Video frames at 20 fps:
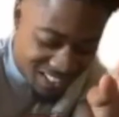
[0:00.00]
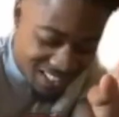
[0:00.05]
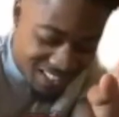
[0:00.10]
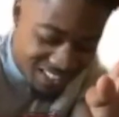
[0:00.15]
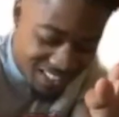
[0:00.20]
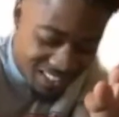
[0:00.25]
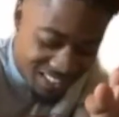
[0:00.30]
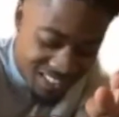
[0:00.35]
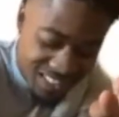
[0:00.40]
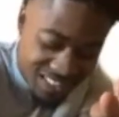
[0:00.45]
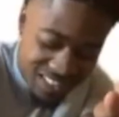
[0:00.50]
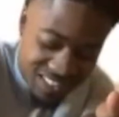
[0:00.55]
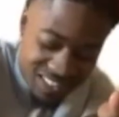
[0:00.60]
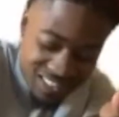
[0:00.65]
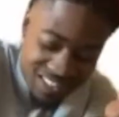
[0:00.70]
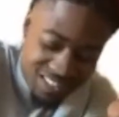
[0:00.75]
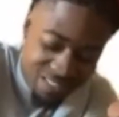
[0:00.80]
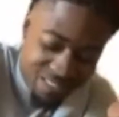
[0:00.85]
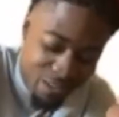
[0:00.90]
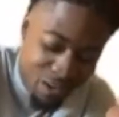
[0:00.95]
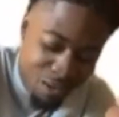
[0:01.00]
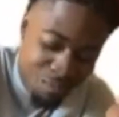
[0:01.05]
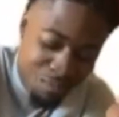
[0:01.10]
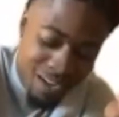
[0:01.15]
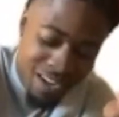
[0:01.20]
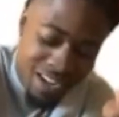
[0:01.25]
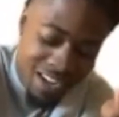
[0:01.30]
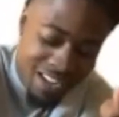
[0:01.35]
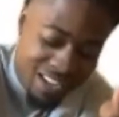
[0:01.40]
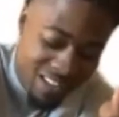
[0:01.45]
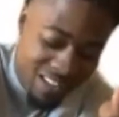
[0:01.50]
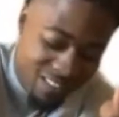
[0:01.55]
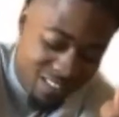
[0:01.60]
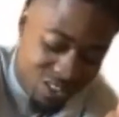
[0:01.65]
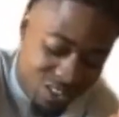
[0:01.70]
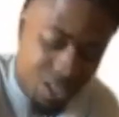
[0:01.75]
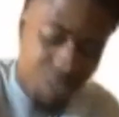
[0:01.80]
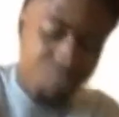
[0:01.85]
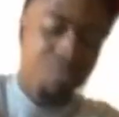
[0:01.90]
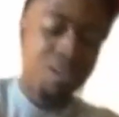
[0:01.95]
I ain't even
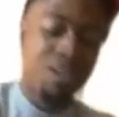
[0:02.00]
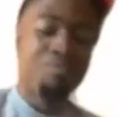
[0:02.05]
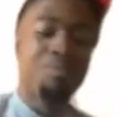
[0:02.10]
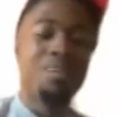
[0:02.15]
tripped on.